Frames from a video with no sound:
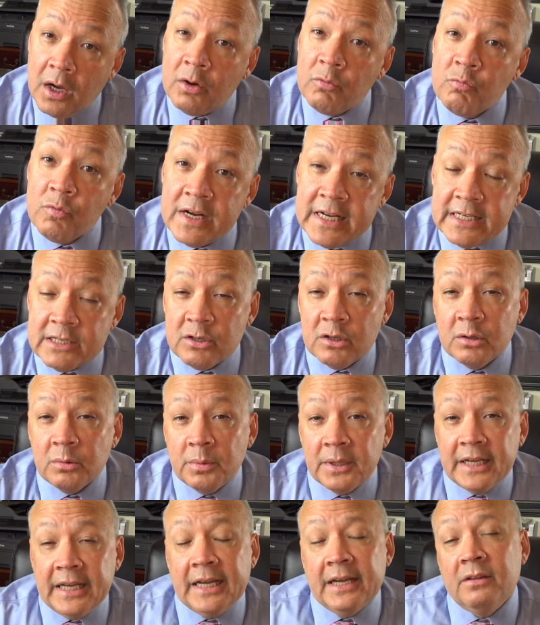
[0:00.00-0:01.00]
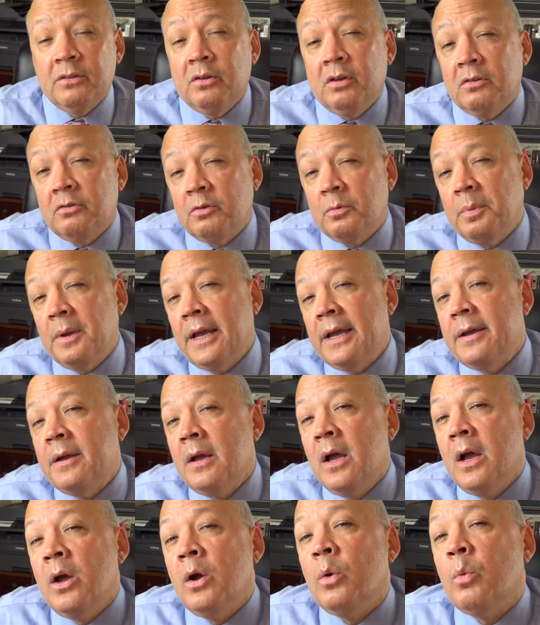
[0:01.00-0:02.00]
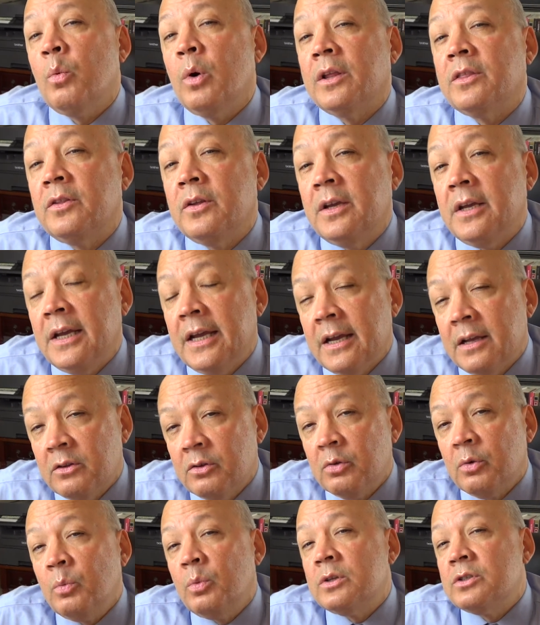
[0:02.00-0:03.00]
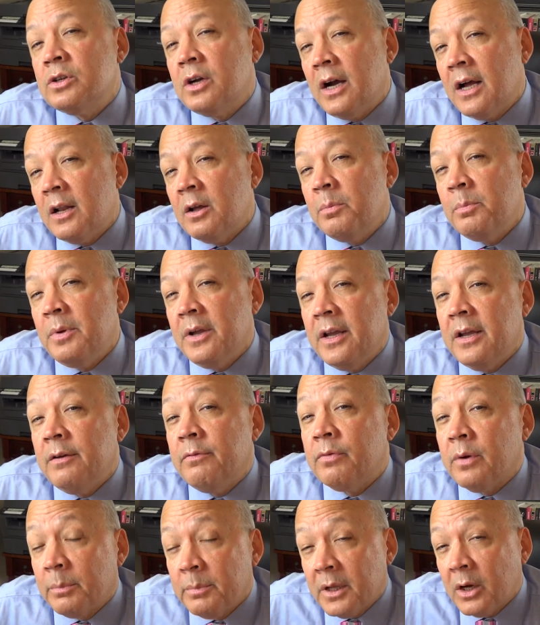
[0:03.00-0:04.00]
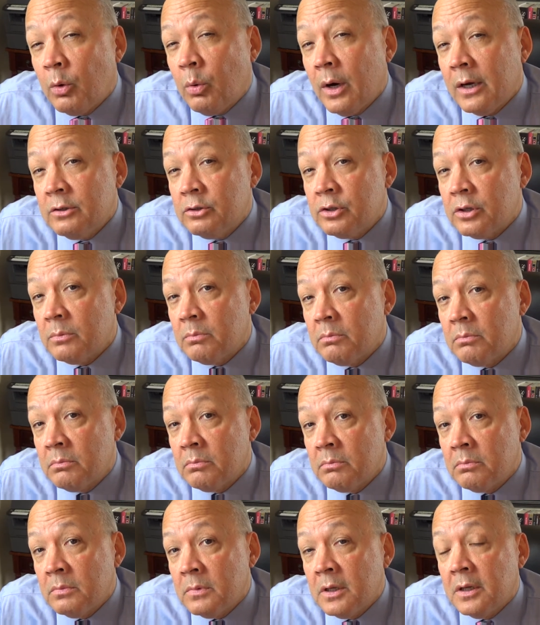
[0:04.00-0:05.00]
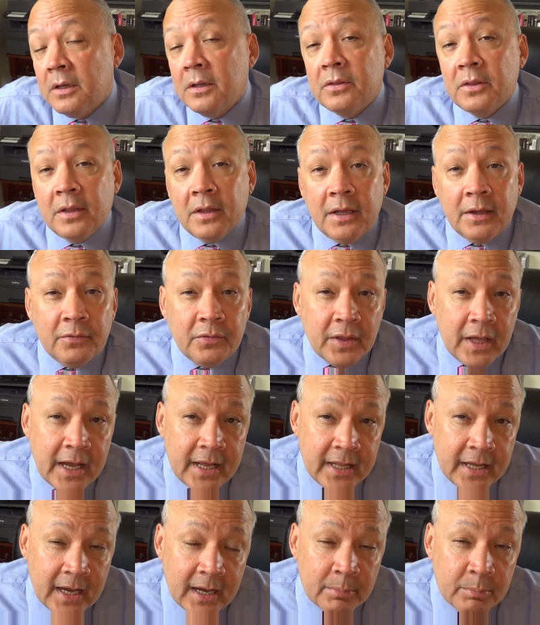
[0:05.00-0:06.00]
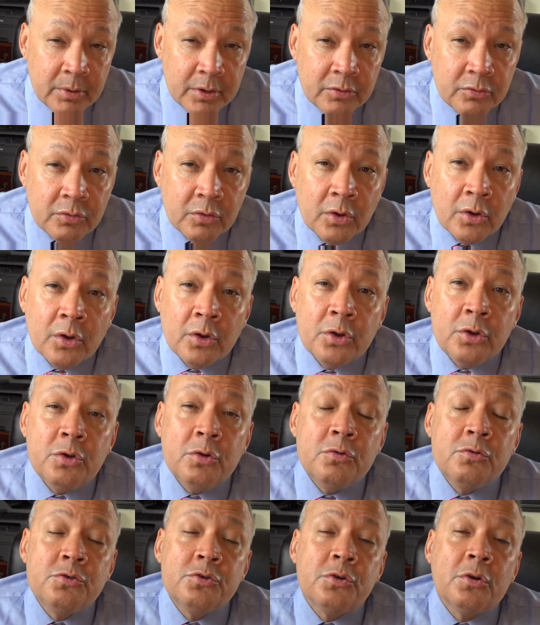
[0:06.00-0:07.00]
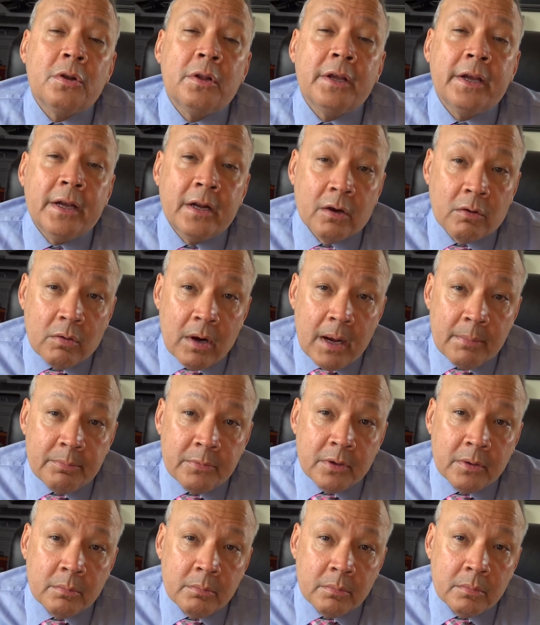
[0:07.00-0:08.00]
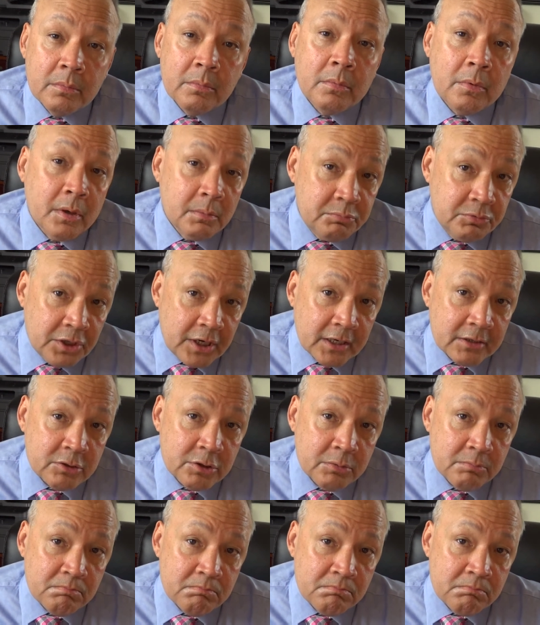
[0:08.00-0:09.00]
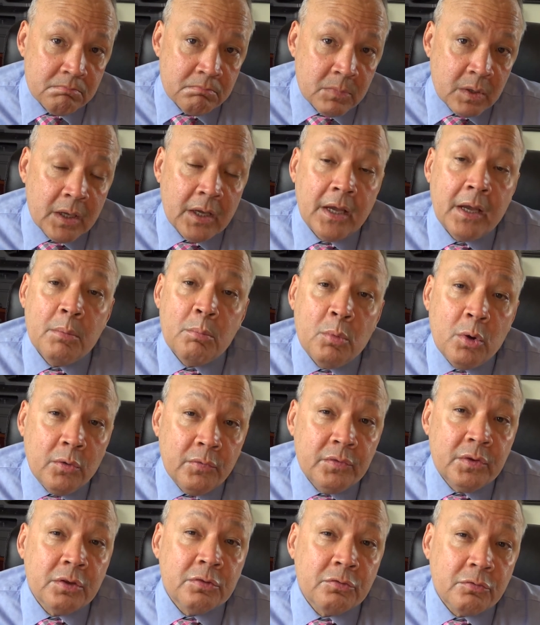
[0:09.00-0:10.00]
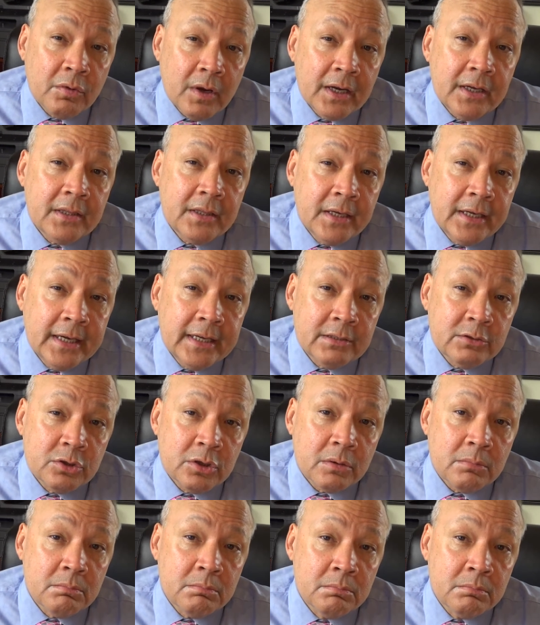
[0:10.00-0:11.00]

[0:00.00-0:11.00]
reasonably anticipate what the answer was going to be from the question. If that happens, you should interrupt, objection, and move to strike the answer.